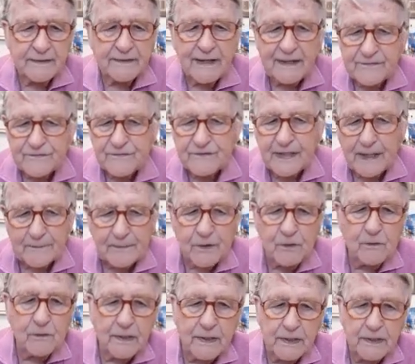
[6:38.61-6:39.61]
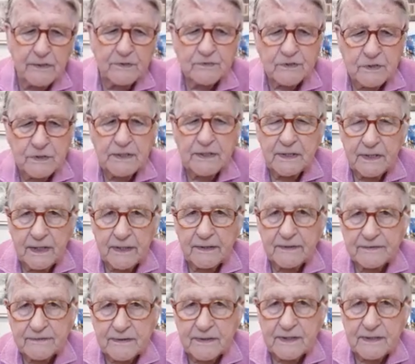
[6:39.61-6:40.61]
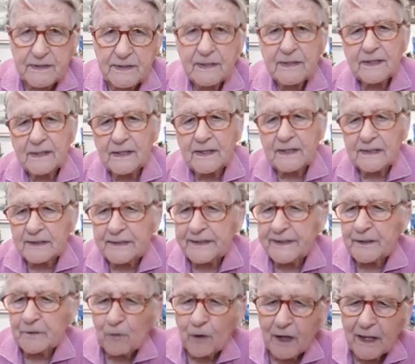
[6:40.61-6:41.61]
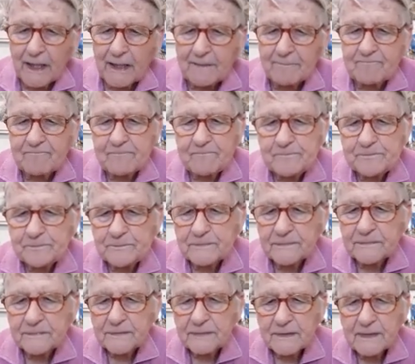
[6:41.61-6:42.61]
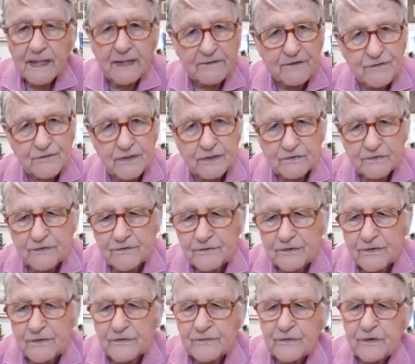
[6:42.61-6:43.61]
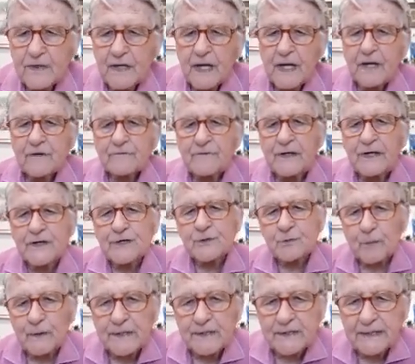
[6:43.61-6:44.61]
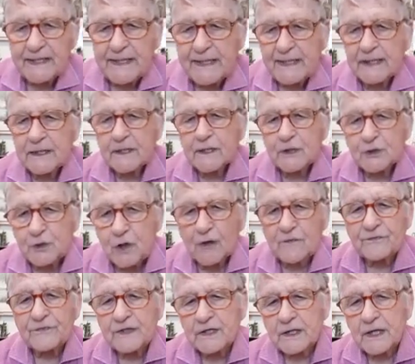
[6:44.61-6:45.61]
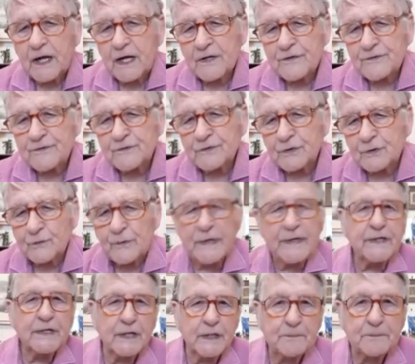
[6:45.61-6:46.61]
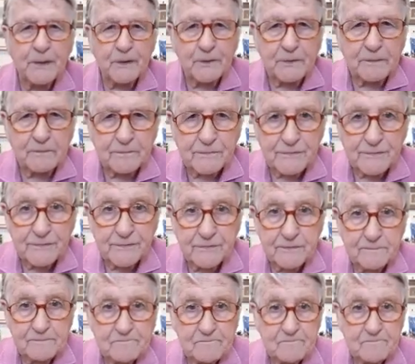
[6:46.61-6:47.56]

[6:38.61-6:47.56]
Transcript: That's Wheatley. And the sentence is, Phyllis Wheatley got the class to read her poems.